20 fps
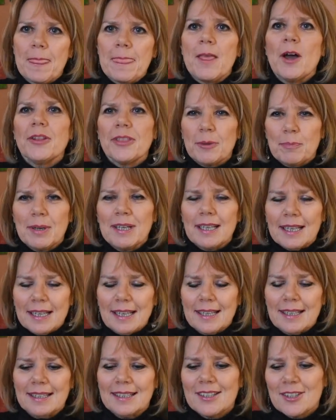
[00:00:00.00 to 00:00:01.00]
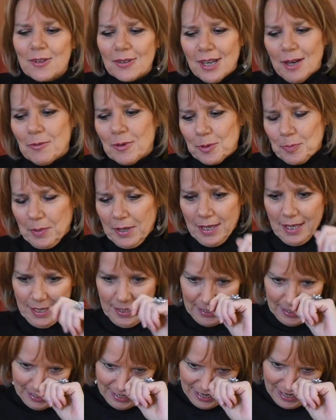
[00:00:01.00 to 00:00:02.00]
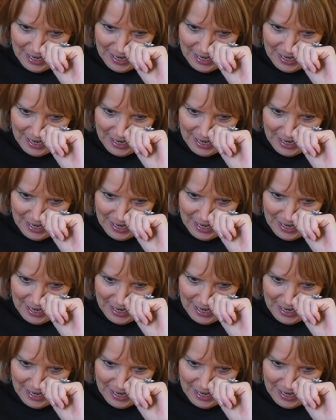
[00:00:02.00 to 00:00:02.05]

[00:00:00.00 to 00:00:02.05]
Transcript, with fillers: not the political. So that was brilliant.